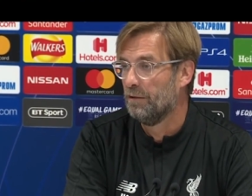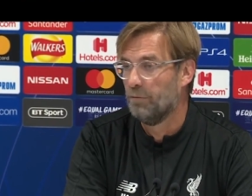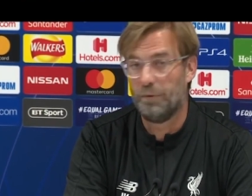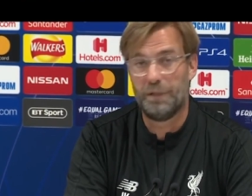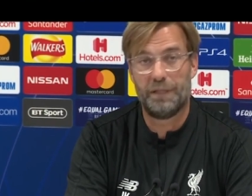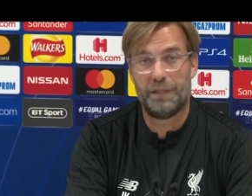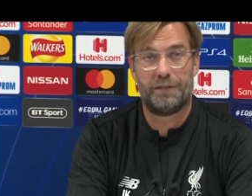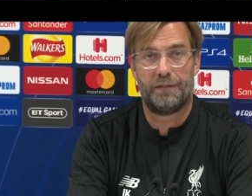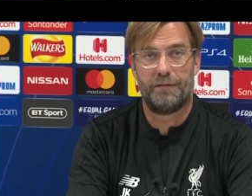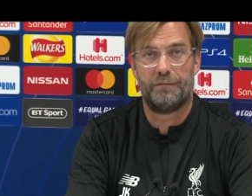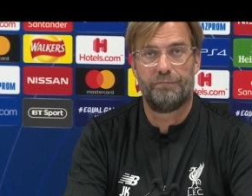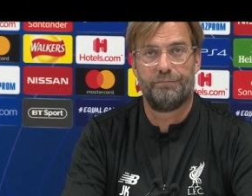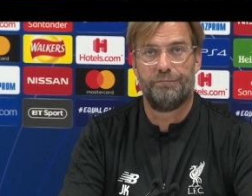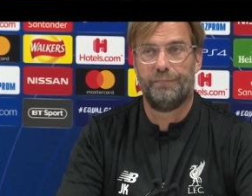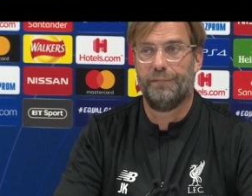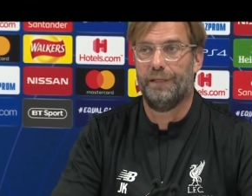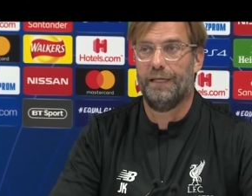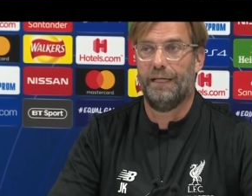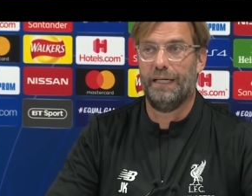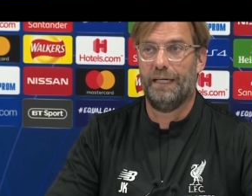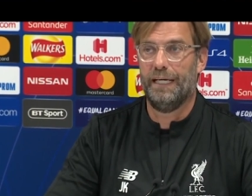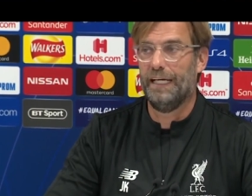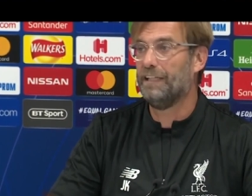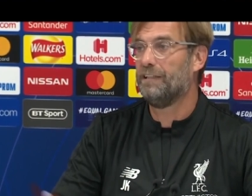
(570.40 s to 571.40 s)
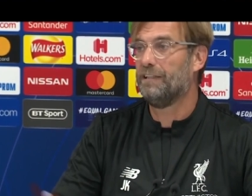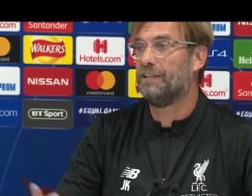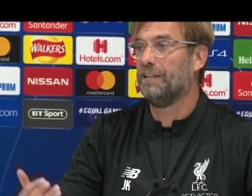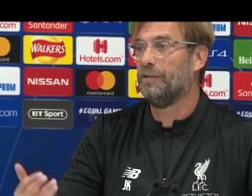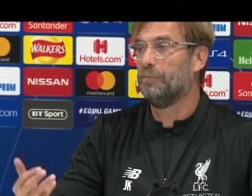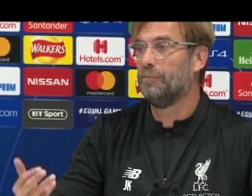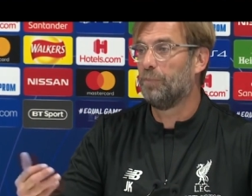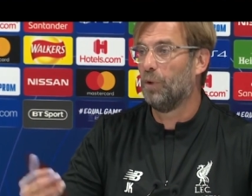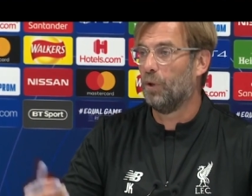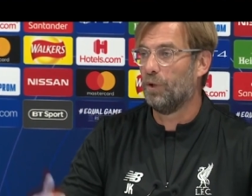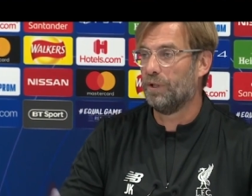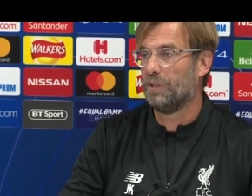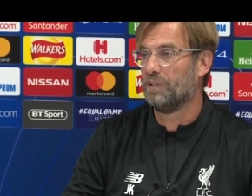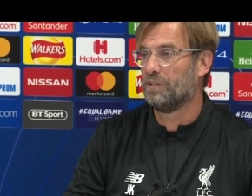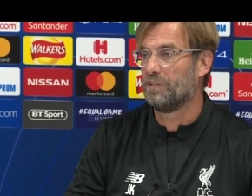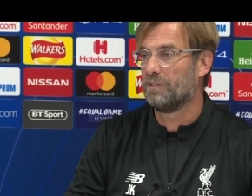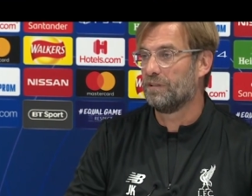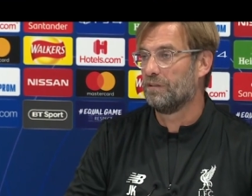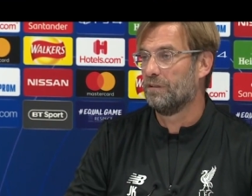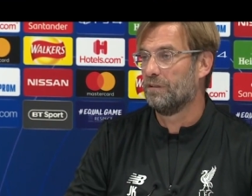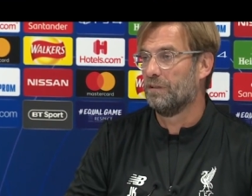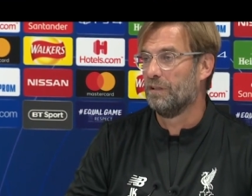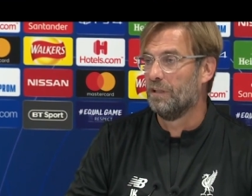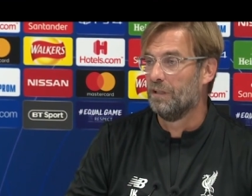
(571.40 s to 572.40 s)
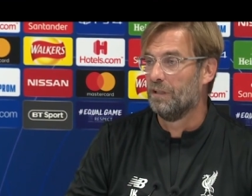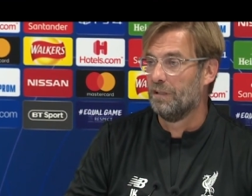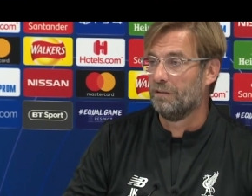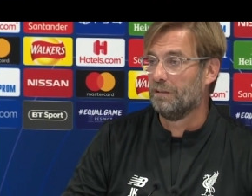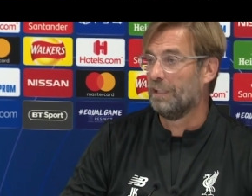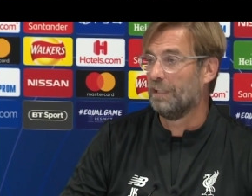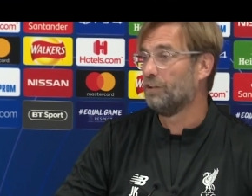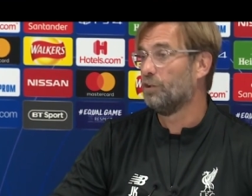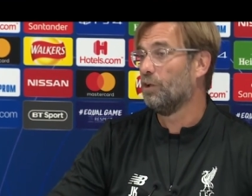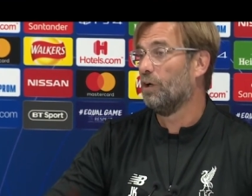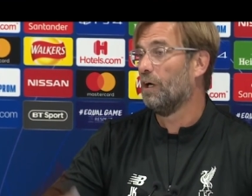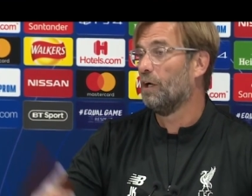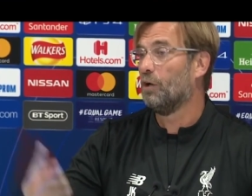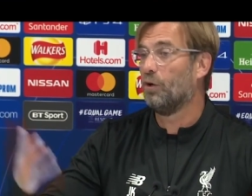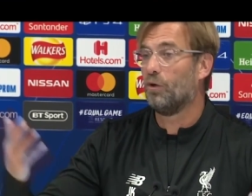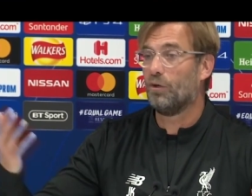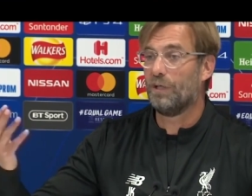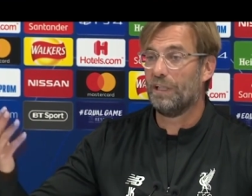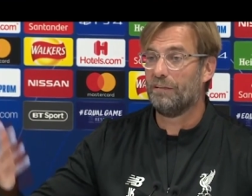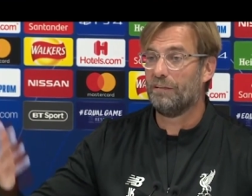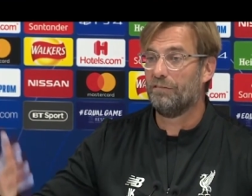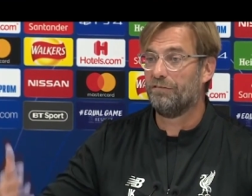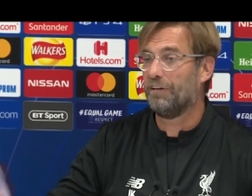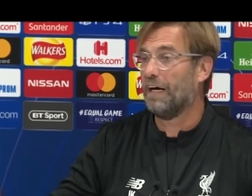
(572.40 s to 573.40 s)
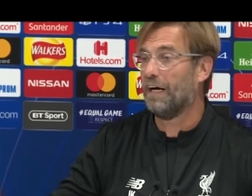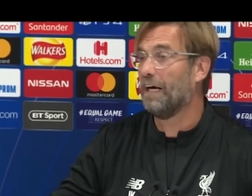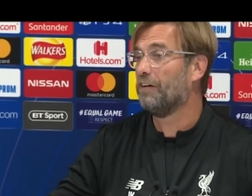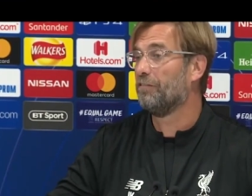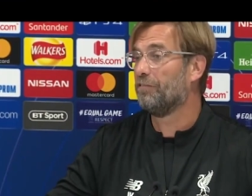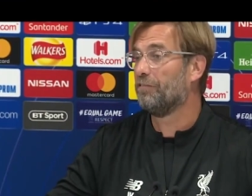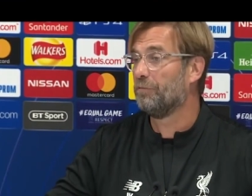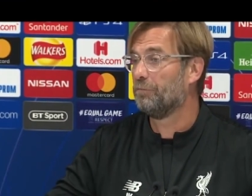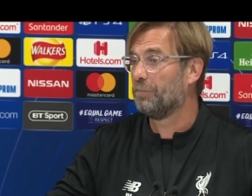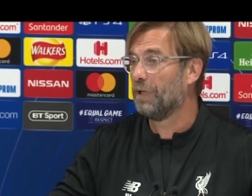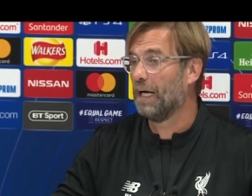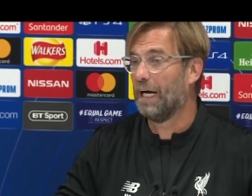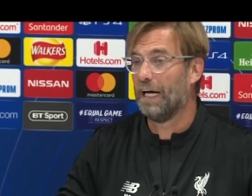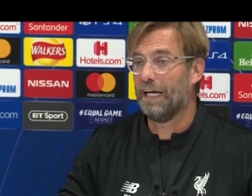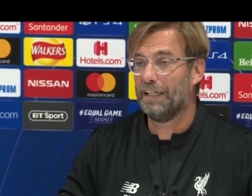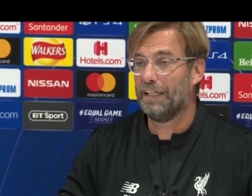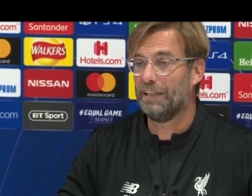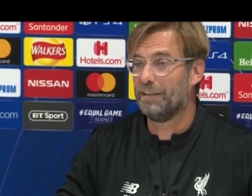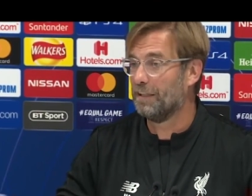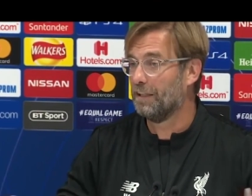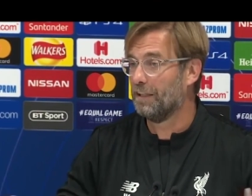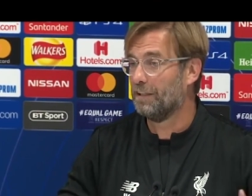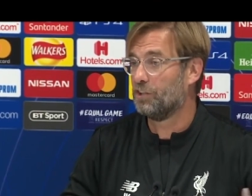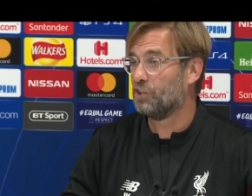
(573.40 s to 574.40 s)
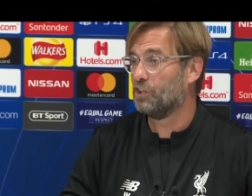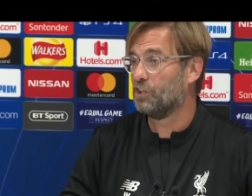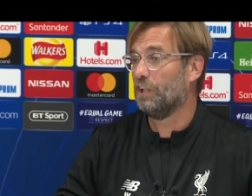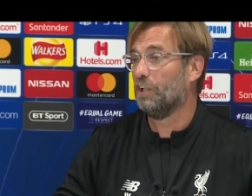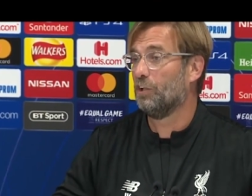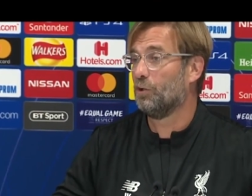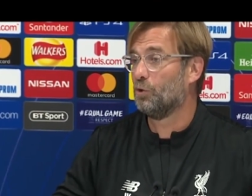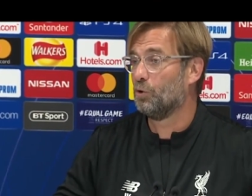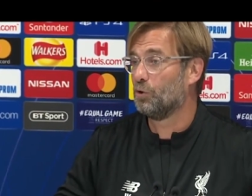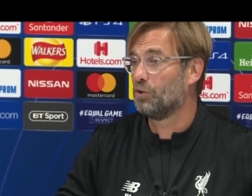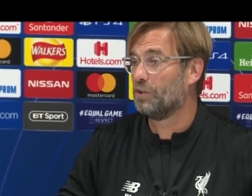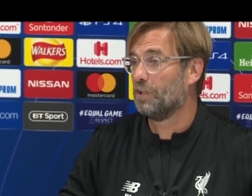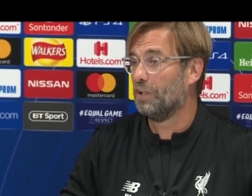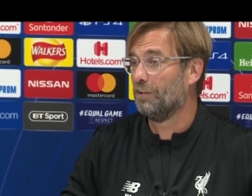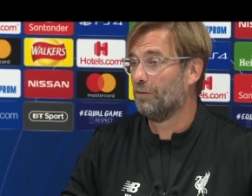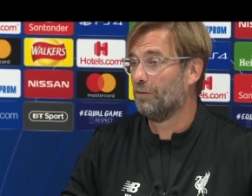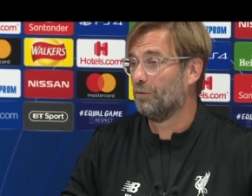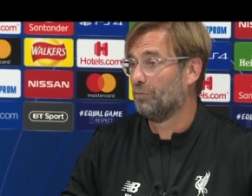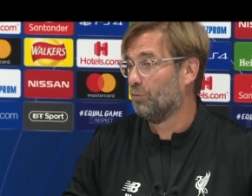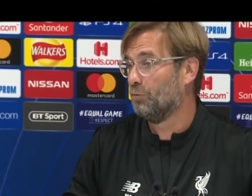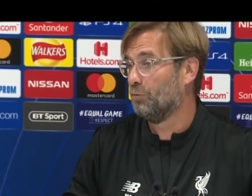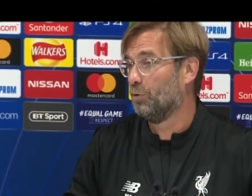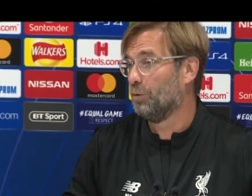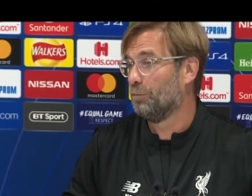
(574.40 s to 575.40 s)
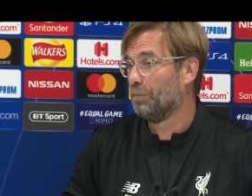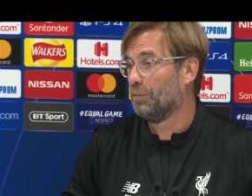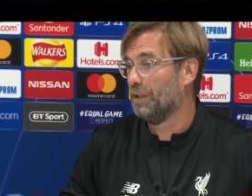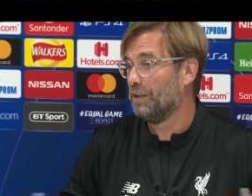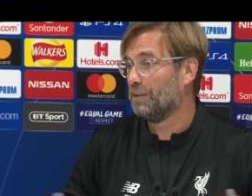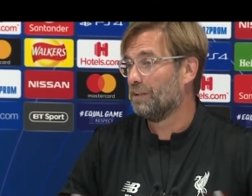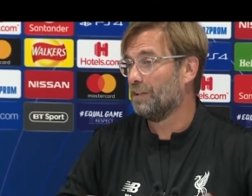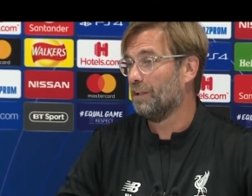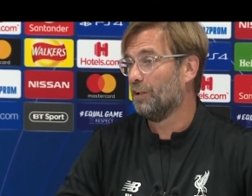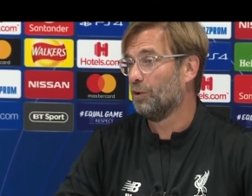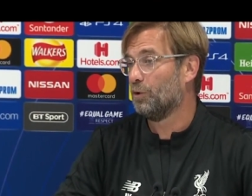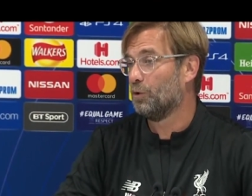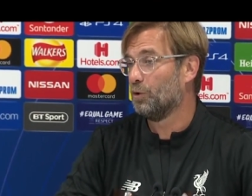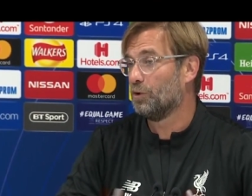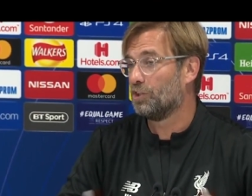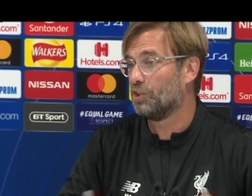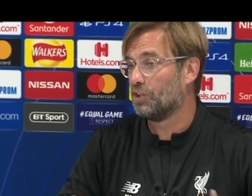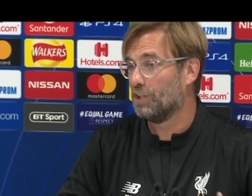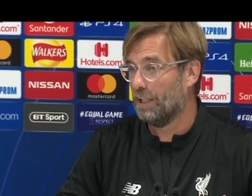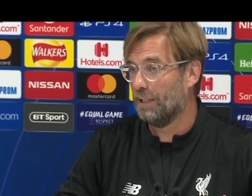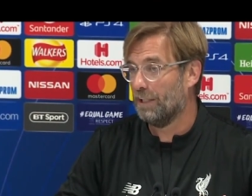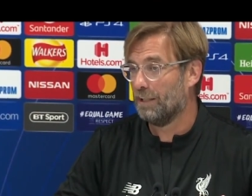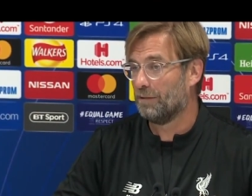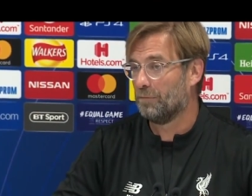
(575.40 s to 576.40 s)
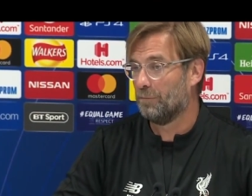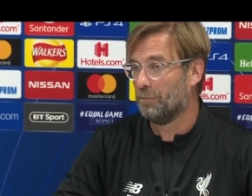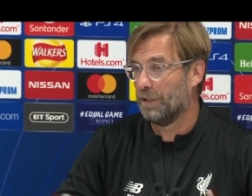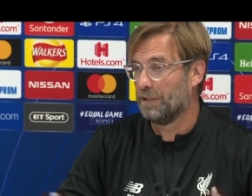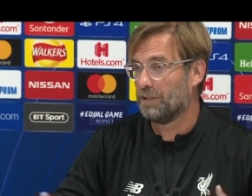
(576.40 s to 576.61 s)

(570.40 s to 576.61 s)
with 18 points then you are already five behind, and it's still a good, it would be still a good start.